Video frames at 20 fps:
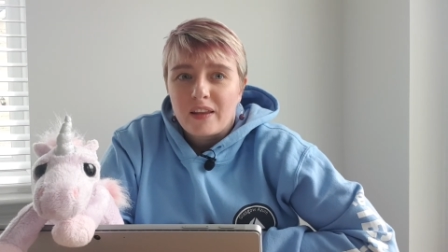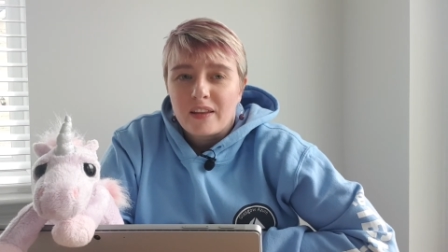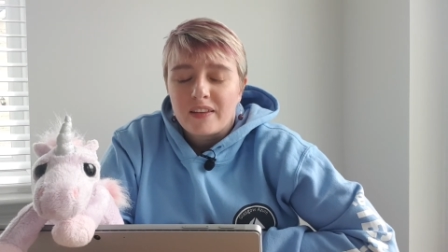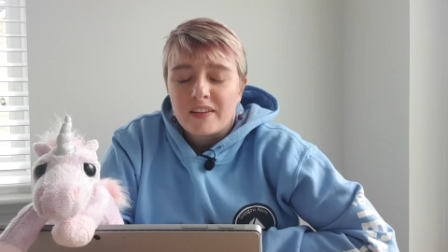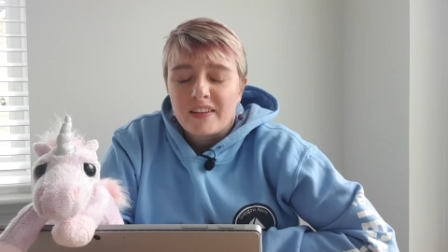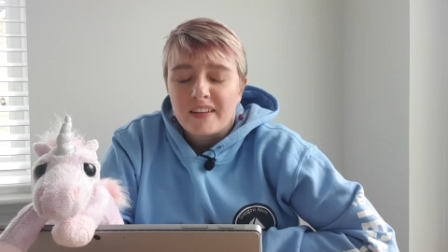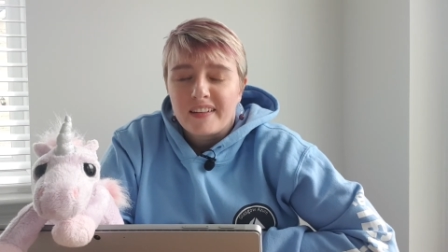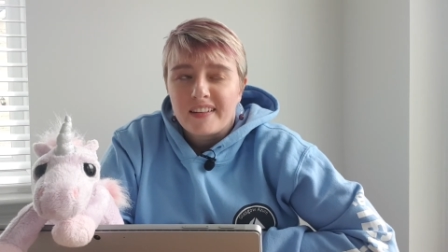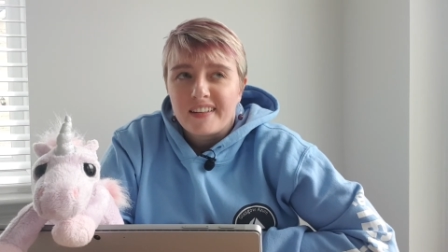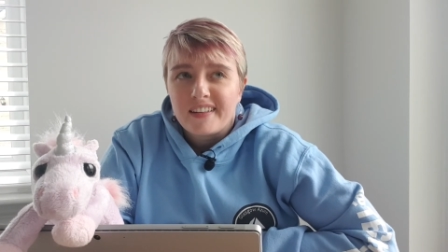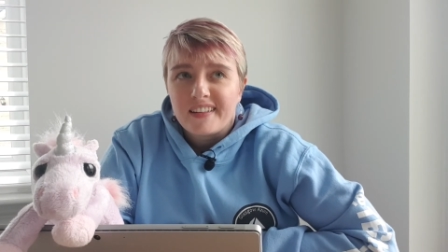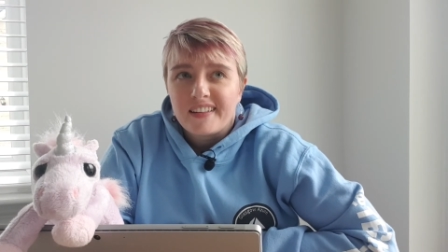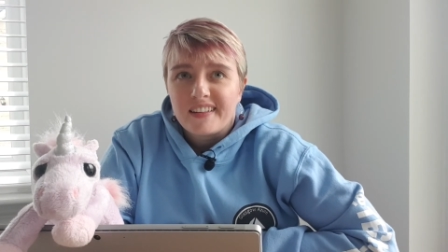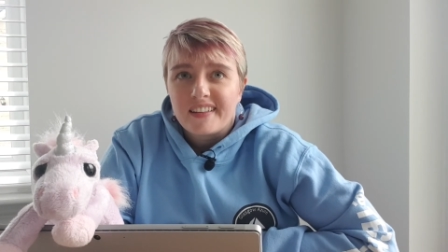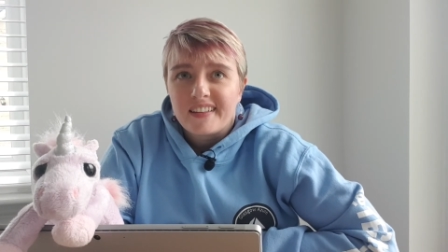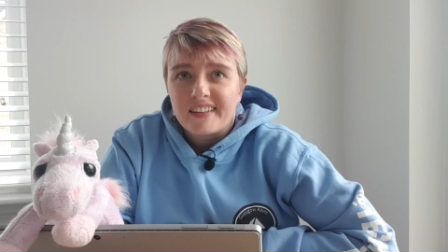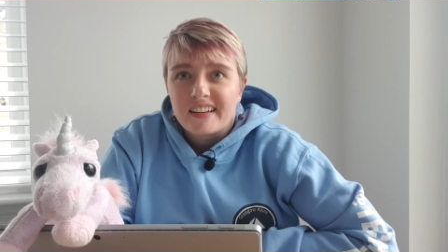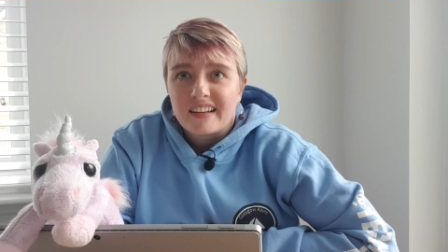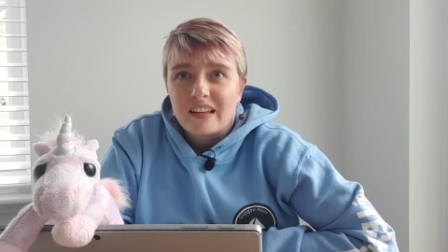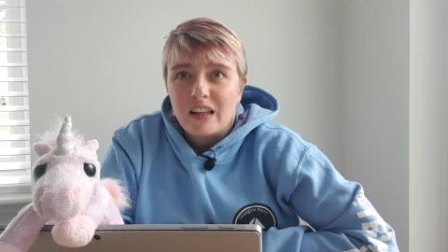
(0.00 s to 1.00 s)

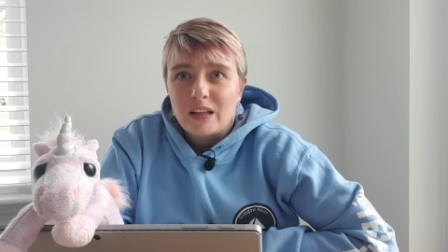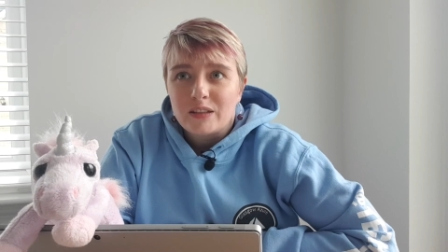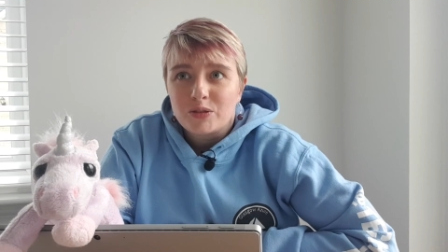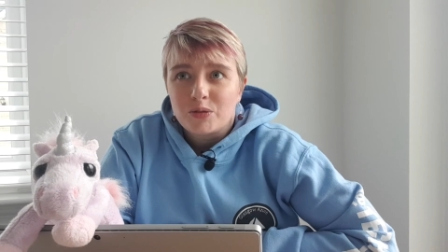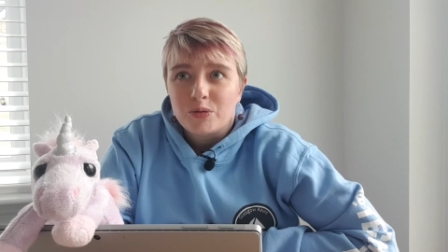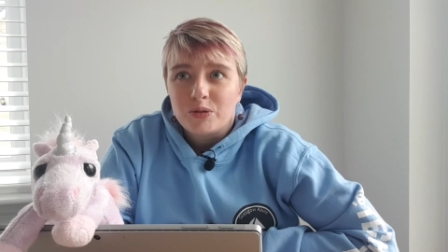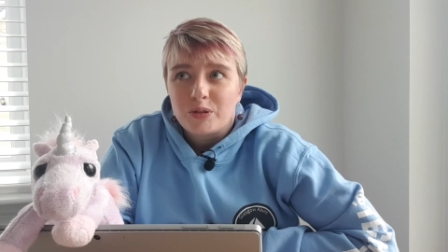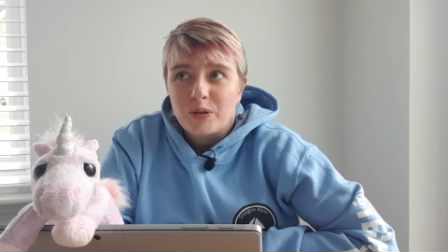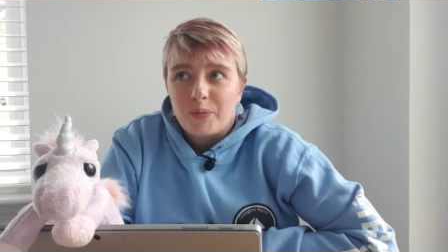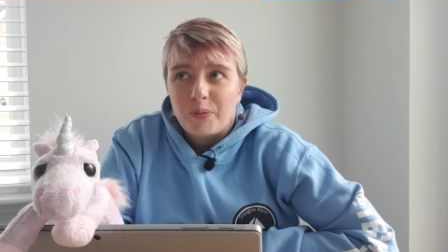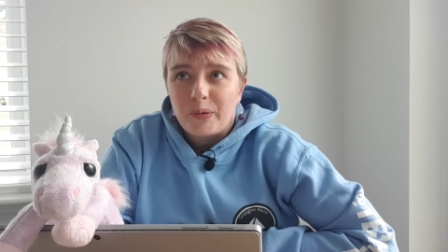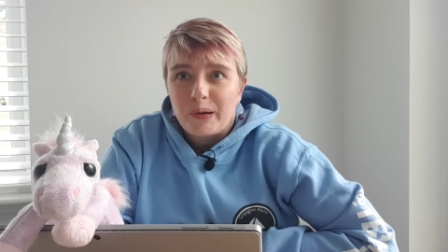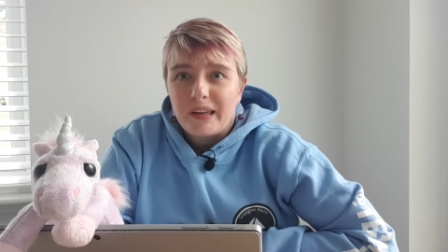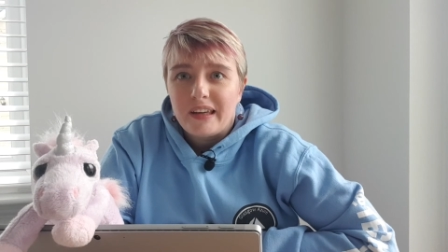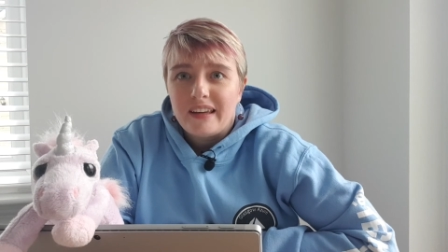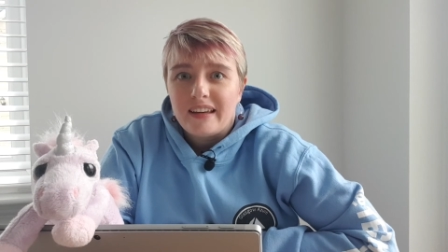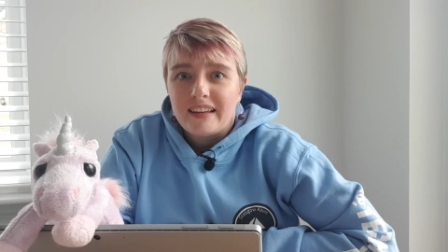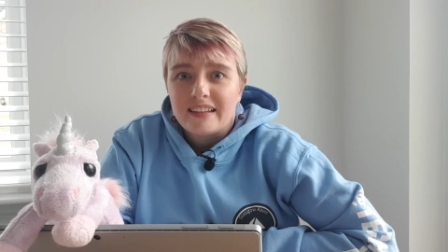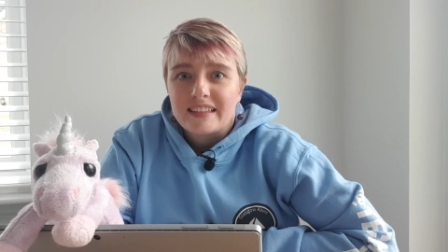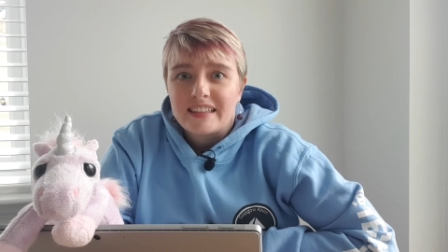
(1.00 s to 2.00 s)
The Glasgow
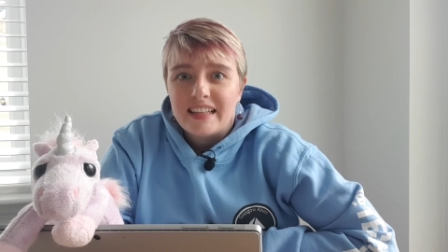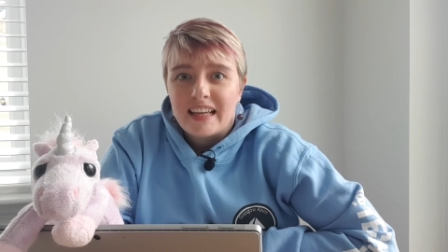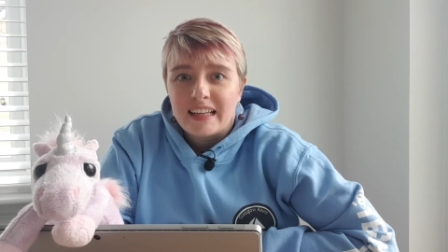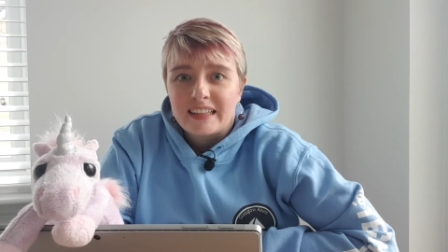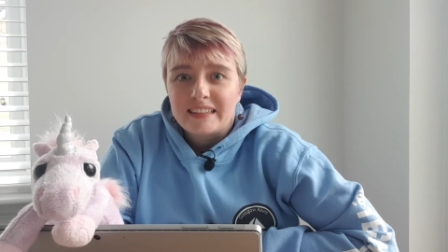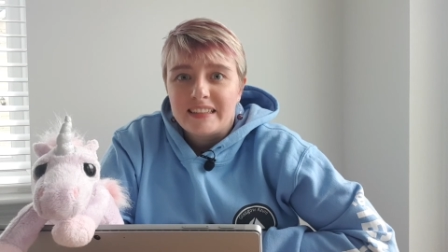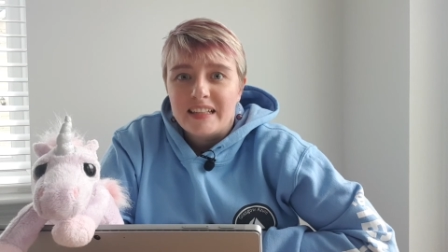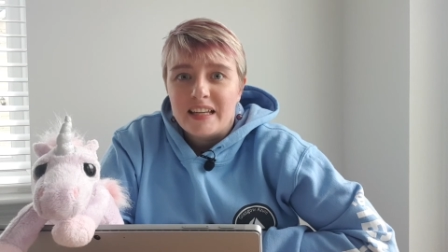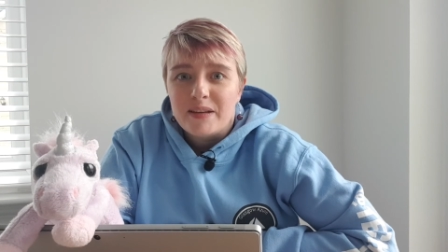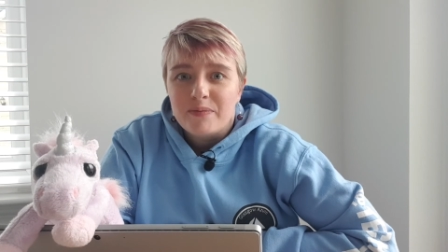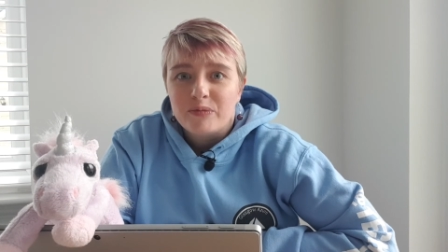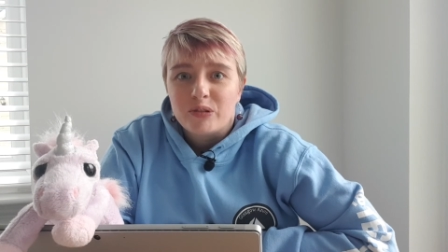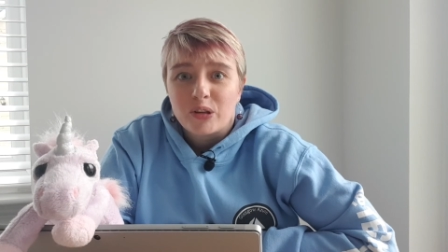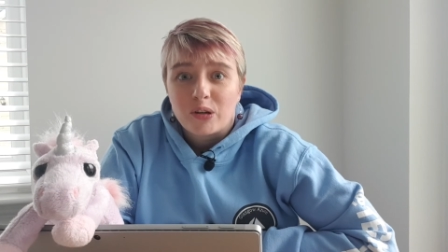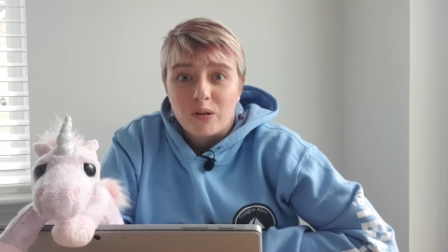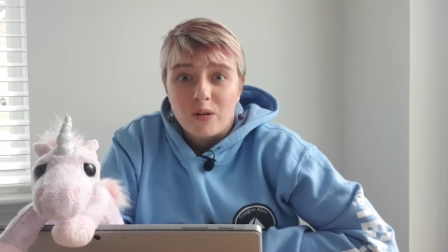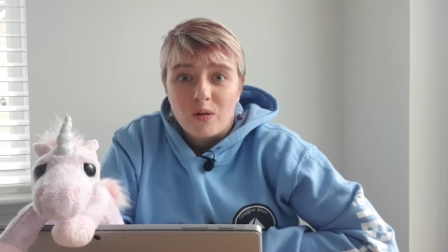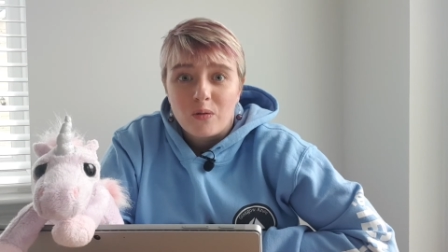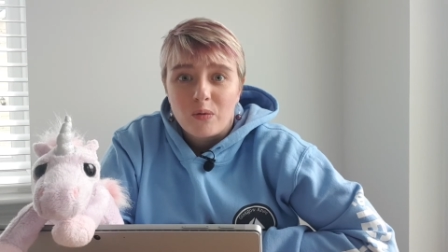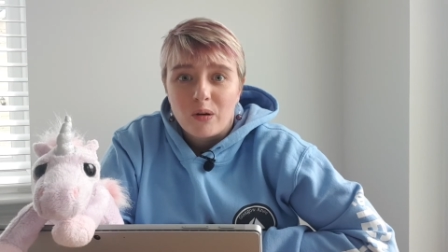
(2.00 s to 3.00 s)
Subway is nicknamed the
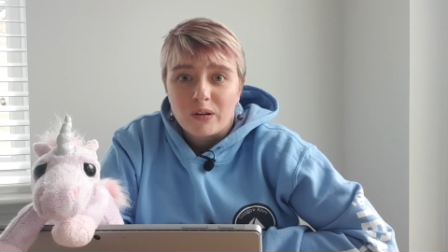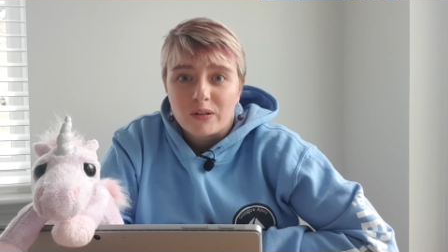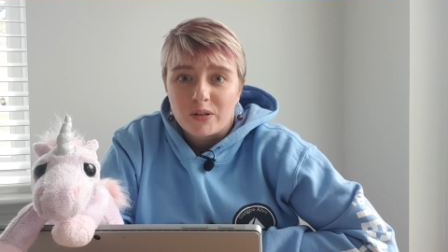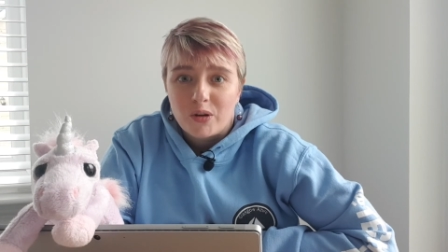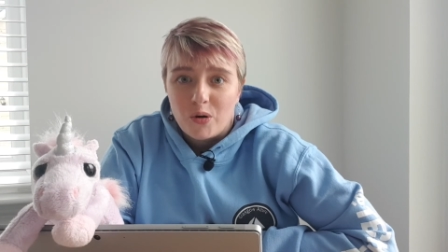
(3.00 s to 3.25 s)
Clockwork